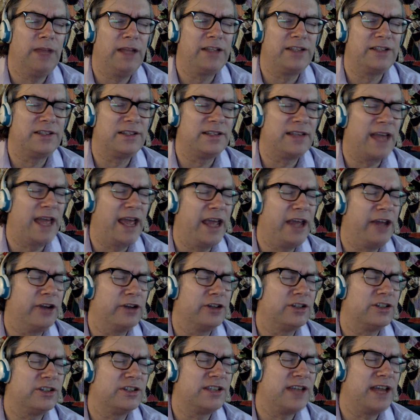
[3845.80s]
let's say
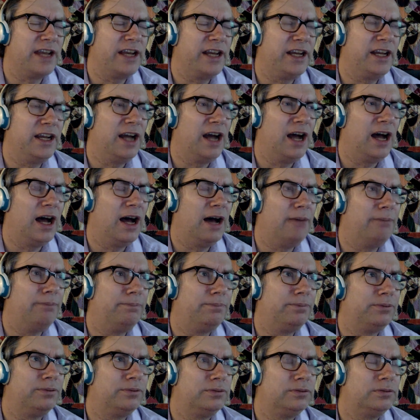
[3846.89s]
you're setting up,